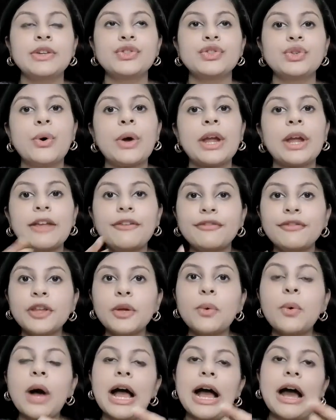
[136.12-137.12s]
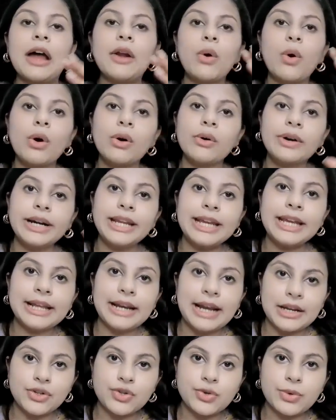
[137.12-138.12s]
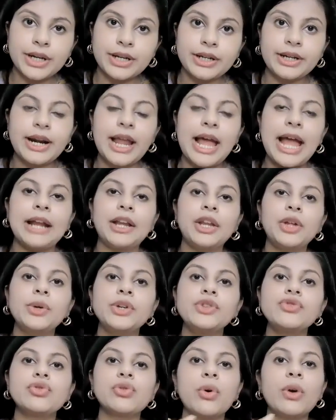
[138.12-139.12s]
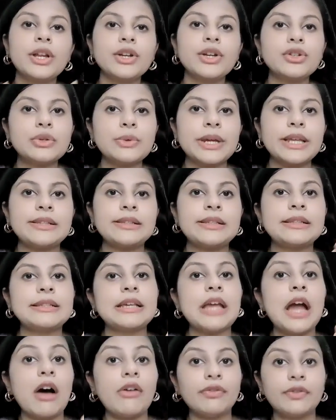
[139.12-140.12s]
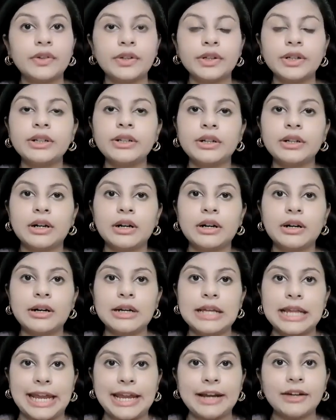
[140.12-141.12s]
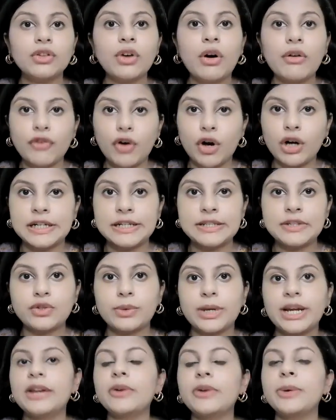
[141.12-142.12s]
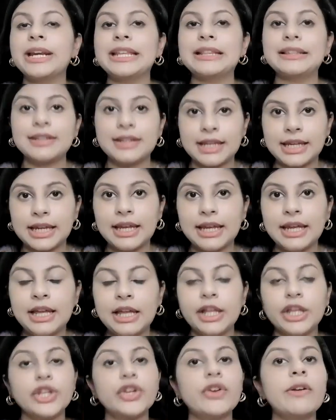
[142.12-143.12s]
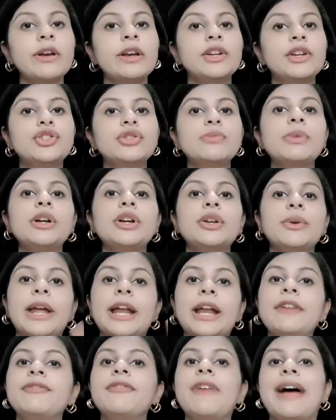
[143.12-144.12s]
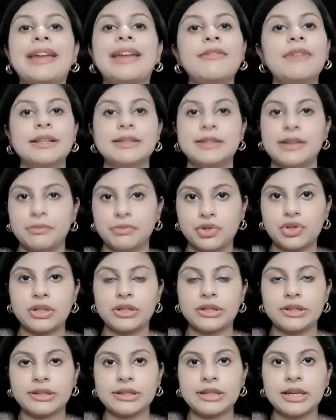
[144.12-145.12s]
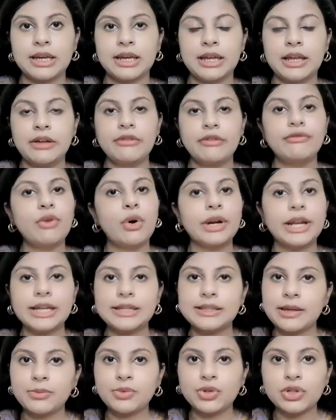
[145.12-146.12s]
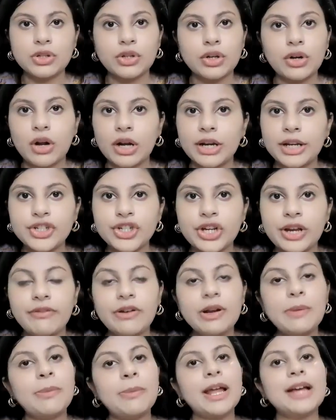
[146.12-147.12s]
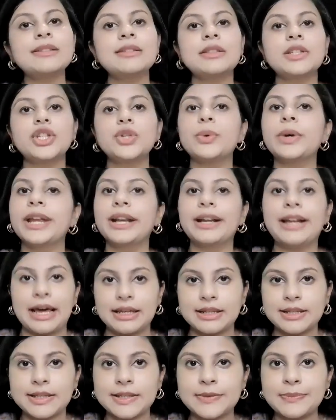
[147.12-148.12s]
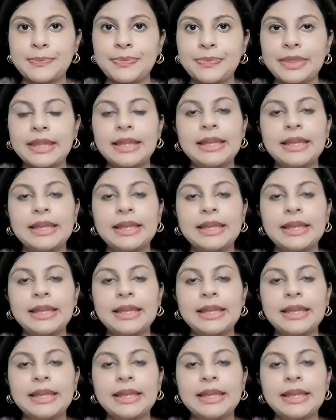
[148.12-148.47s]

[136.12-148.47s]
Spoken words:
So if you are already graduated and you enroll into ACCA after 8th of August 2023, you're eligible to get 5 exemptions. 4 exemption, the knowledge level plus UK tax.